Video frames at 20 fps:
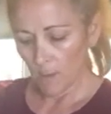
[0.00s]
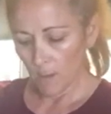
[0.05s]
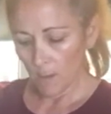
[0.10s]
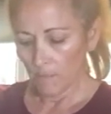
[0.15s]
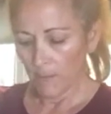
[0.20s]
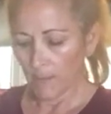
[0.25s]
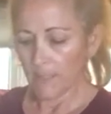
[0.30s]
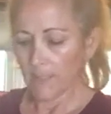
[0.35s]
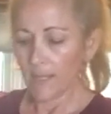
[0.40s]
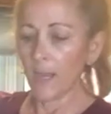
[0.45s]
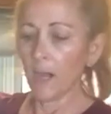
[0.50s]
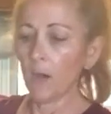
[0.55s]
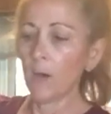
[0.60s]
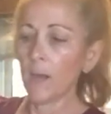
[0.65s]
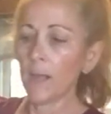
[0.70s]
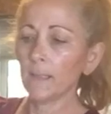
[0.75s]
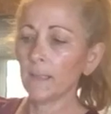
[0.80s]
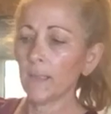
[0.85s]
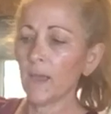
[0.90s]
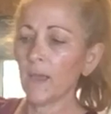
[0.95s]
but now
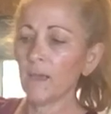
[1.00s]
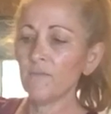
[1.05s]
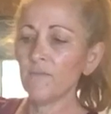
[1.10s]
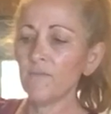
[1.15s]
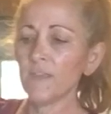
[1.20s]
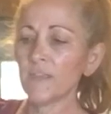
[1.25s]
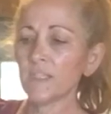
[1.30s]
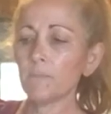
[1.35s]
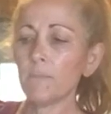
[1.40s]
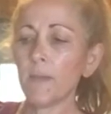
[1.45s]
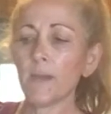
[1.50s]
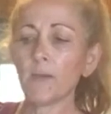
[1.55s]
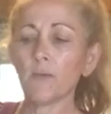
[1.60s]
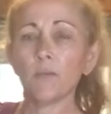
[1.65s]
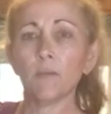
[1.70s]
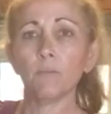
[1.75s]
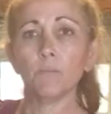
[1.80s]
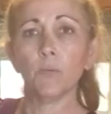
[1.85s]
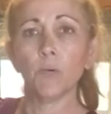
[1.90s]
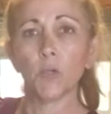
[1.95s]
I love this better
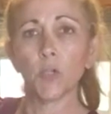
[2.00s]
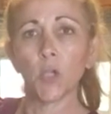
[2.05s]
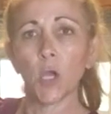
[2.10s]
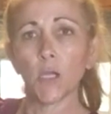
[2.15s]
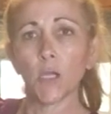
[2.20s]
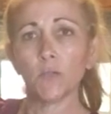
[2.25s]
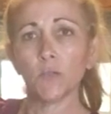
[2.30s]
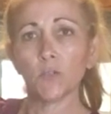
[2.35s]
than bouillon